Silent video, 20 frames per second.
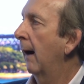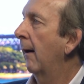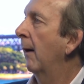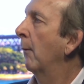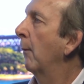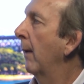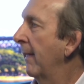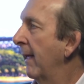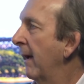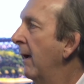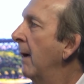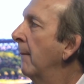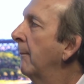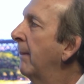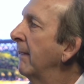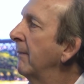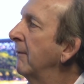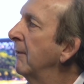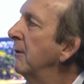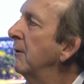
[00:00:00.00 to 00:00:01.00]
All right,
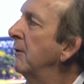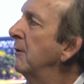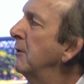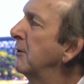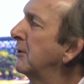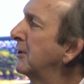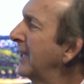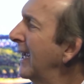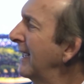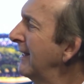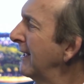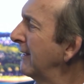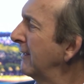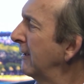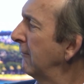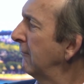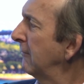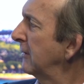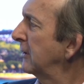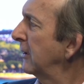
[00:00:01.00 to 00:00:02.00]
but you said that the
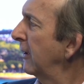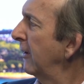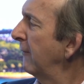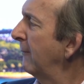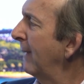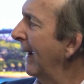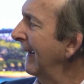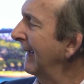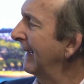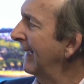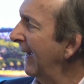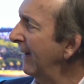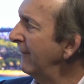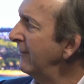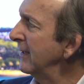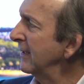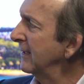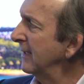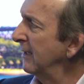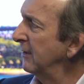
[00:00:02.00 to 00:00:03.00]
Reserve Bank governor
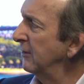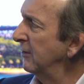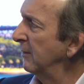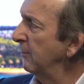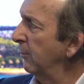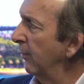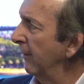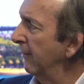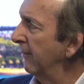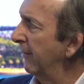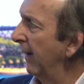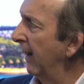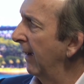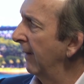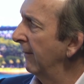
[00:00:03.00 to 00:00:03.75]
said 2.5.